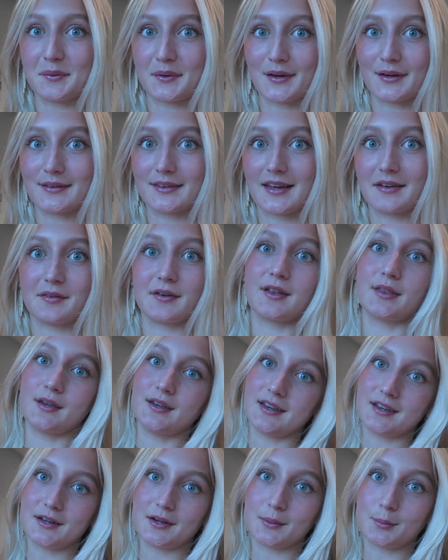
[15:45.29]
we're going to have another
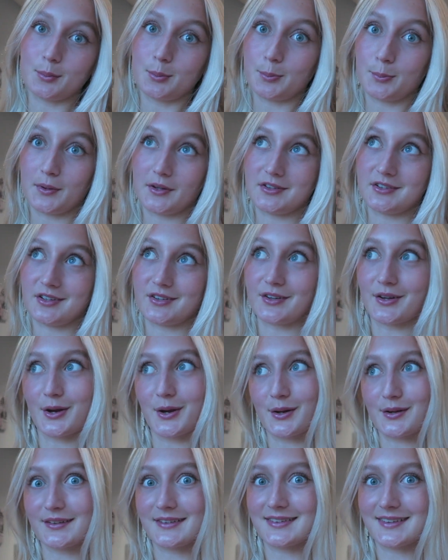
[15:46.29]
dinner, but just
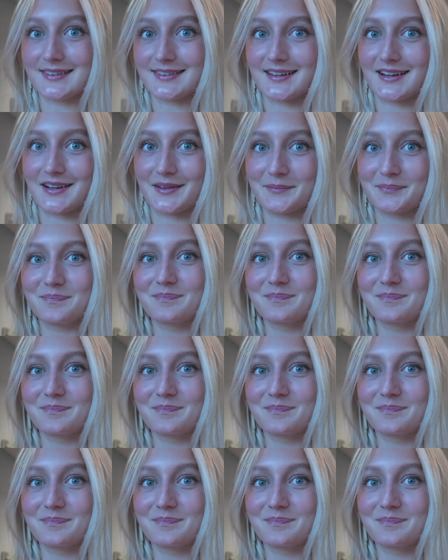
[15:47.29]
girls this time.